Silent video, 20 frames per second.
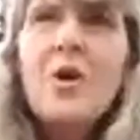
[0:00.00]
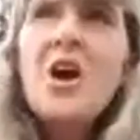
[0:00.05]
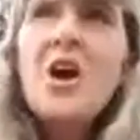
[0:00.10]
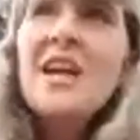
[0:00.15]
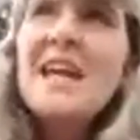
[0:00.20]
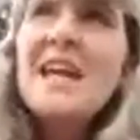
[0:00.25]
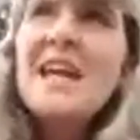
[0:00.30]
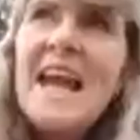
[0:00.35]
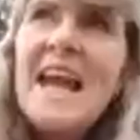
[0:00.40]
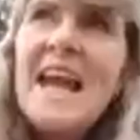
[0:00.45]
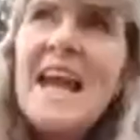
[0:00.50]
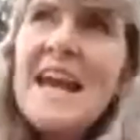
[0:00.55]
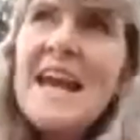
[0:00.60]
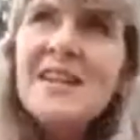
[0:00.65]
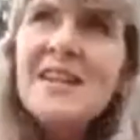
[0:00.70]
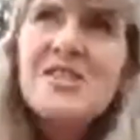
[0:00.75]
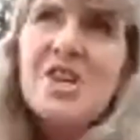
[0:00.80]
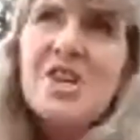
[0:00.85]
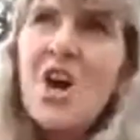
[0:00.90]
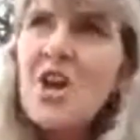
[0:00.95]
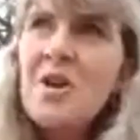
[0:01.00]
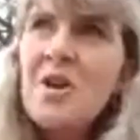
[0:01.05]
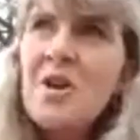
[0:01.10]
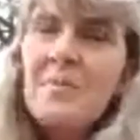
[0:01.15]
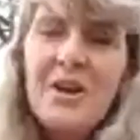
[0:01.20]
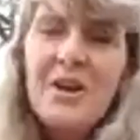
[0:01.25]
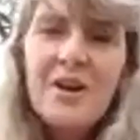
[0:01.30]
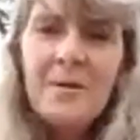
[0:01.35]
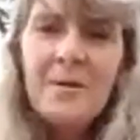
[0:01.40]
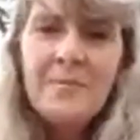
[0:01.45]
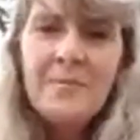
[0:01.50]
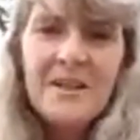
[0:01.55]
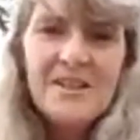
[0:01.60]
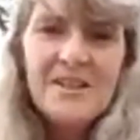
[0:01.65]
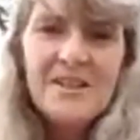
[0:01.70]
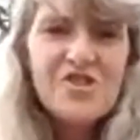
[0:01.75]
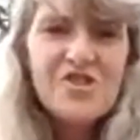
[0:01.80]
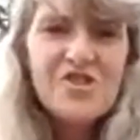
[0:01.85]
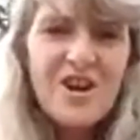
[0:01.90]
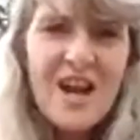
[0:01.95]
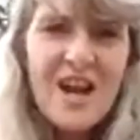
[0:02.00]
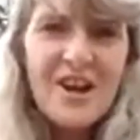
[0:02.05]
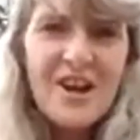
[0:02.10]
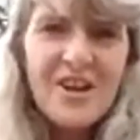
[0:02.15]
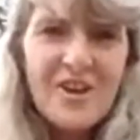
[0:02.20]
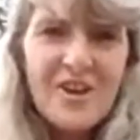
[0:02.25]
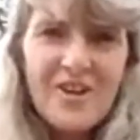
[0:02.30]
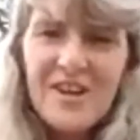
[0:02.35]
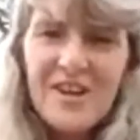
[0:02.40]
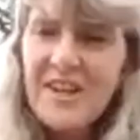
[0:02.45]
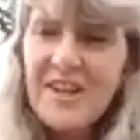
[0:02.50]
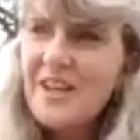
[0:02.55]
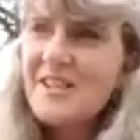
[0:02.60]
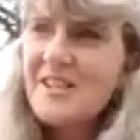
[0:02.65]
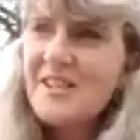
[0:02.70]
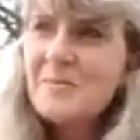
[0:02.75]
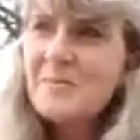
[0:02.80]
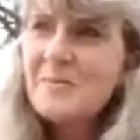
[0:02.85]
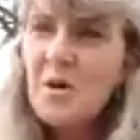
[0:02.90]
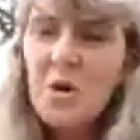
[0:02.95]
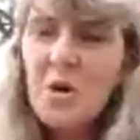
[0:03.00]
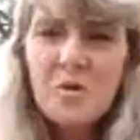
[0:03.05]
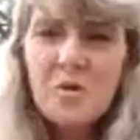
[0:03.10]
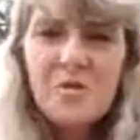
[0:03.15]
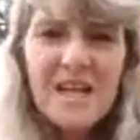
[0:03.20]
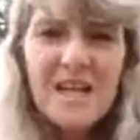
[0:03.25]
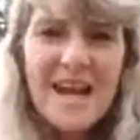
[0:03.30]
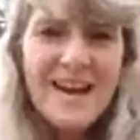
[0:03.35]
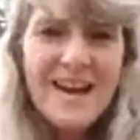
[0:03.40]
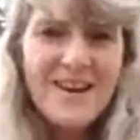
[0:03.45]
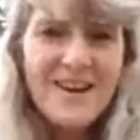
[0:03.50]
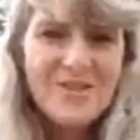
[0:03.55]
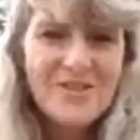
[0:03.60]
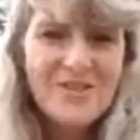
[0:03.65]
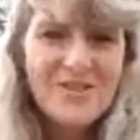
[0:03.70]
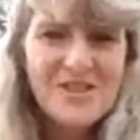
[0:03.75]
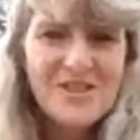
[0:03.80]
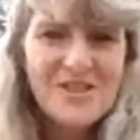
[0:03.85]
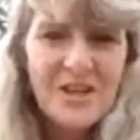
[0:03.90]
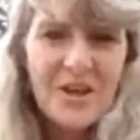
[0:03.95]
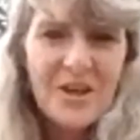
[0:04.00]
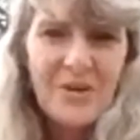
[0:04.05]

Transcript: working hands-on, but I'm in Australia and in a small town, so I